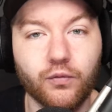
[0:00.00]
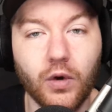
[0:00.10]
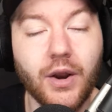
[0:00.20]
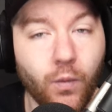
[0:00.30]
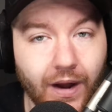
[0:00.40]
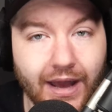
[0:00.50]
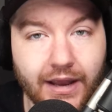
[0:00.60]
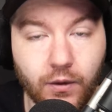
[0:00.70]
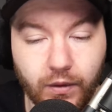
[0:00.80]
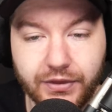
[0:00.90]

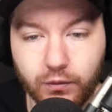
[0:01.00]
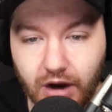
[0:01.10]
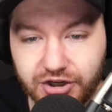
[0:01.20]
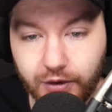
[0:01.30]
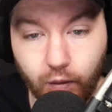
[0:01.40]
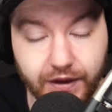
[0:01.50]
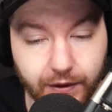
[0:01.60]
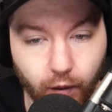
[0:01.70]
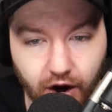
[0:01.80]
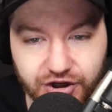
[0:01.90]
runway with the
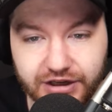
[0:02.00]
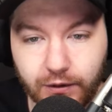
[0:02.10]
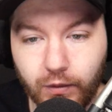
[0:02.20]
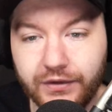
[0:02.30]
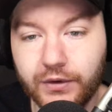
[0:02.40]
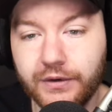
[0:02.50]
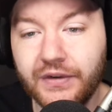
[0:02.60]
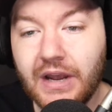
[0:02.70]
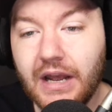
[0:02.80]
Washington Wizards.